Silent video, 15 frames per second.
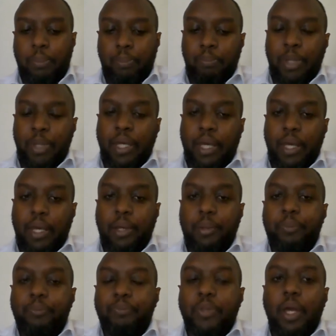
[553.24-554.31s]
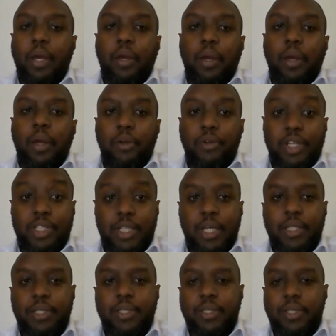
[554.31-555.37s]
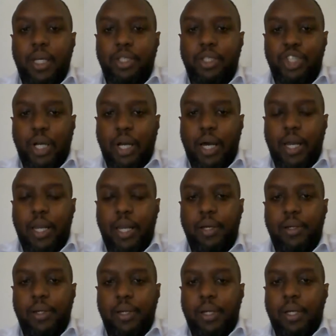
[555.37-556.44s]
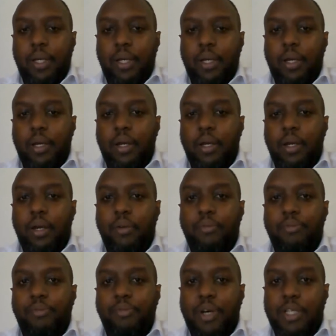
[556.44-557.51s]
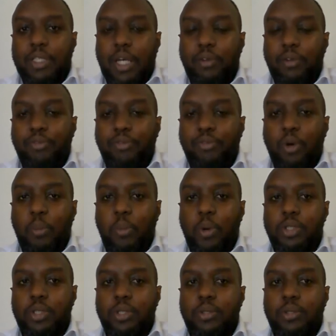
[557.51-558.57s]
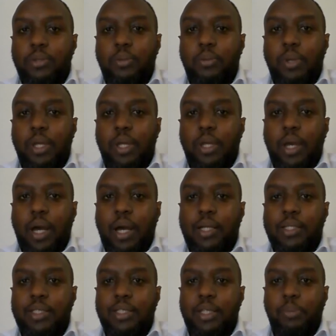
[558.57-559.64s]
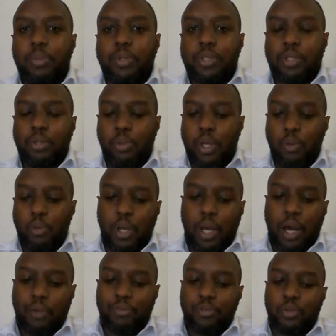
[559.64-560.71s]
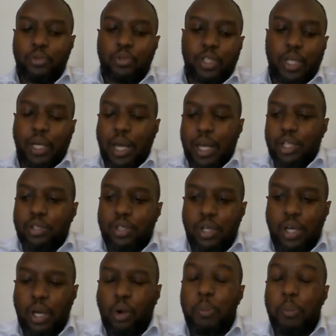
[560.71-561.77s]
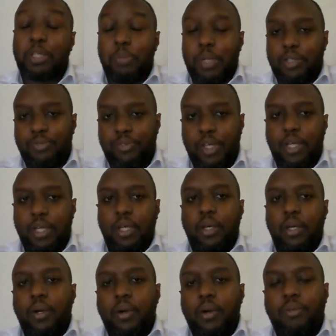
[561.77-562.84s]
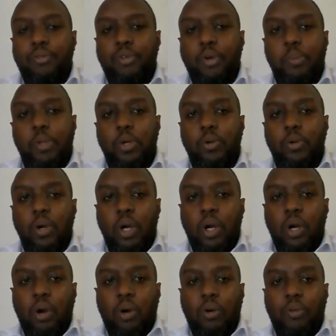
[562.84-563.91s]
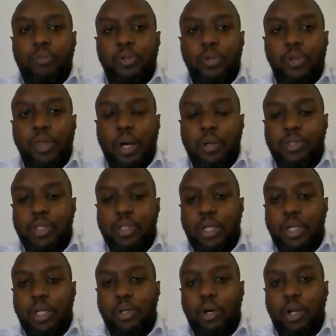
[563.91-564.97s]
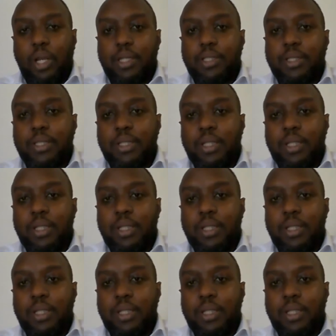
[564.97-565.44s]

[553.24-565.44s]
being a resident at Jakana. First and foremost, we have to take a commitment fee from you of $2,000.